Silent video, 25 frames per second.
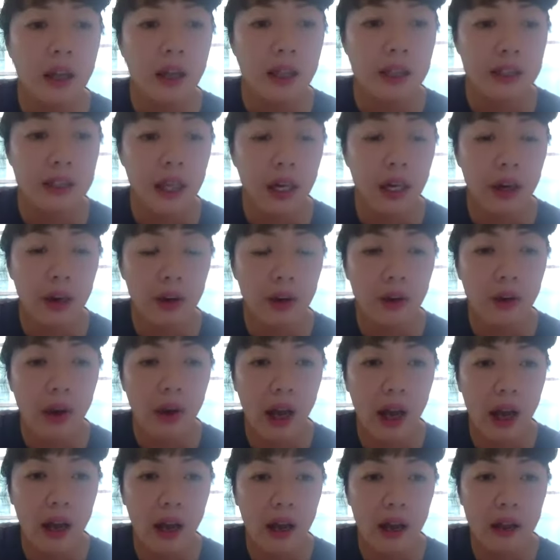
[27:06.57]
so,
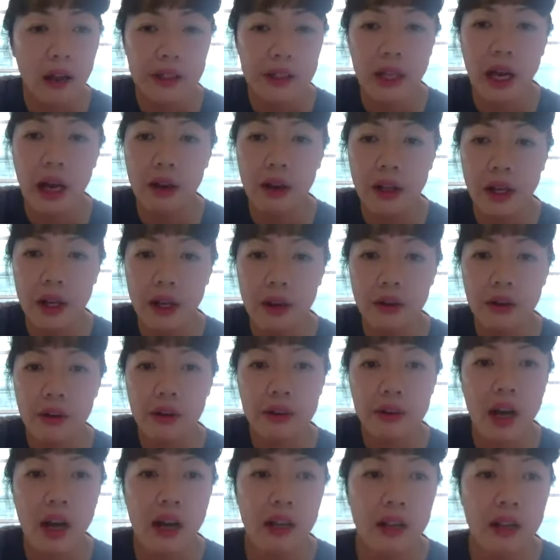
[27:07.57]
uh, so I'll go
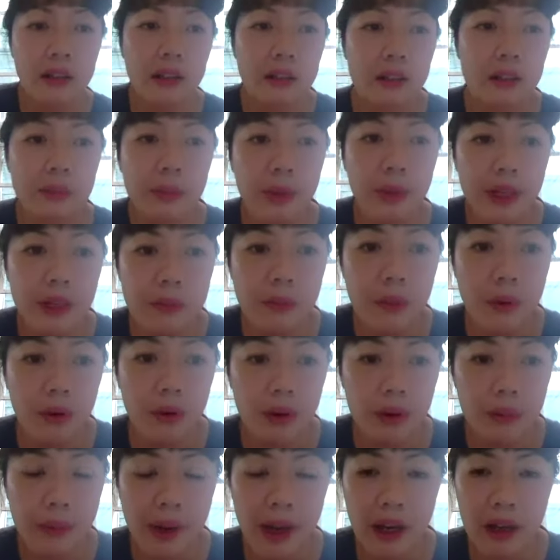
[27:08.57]
talk a little bit
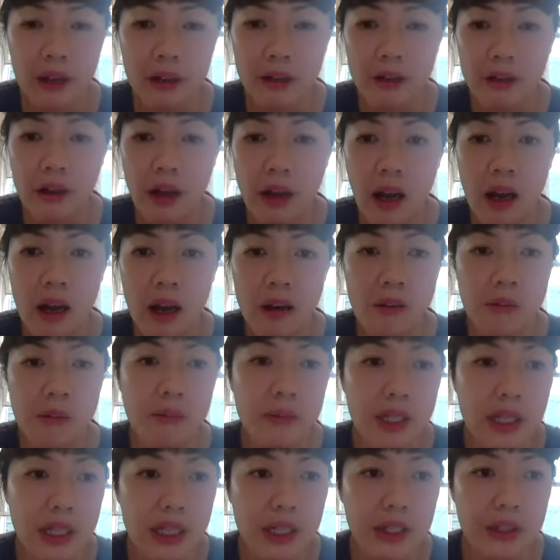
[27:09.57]
more about
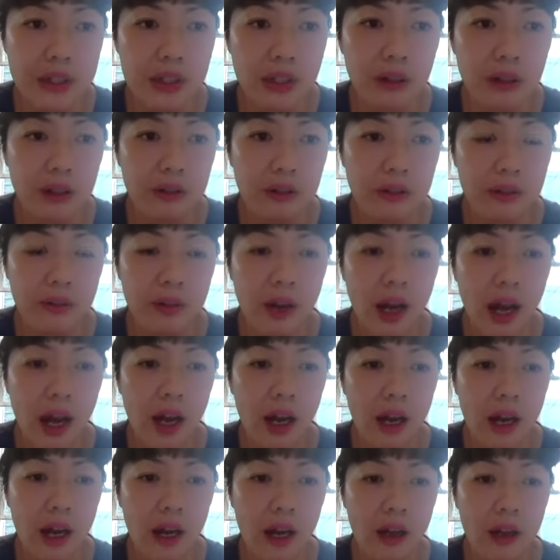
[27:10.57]
um, each of
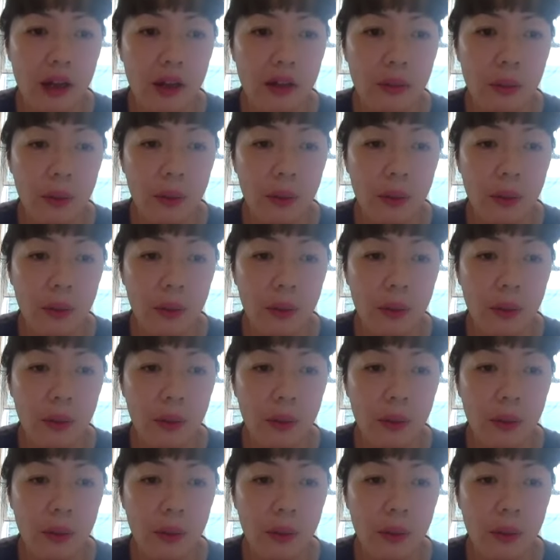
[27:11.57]
uh,